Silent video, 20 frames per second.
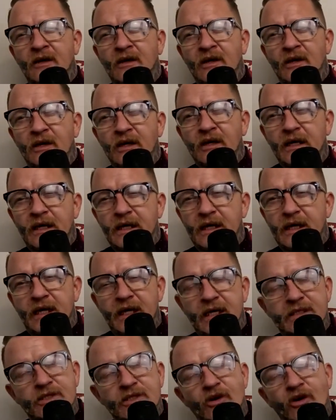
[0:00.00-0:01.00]

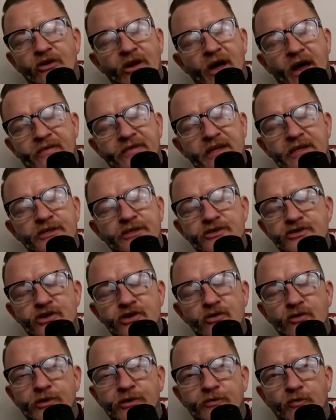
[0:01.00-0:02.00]
it's got nothing to do
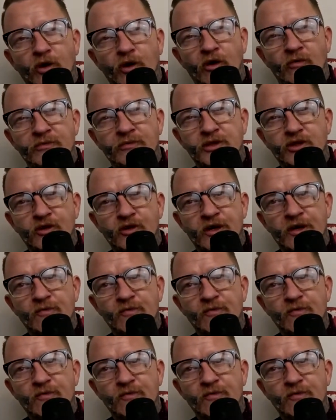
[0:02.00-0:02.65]
with what I'm doing.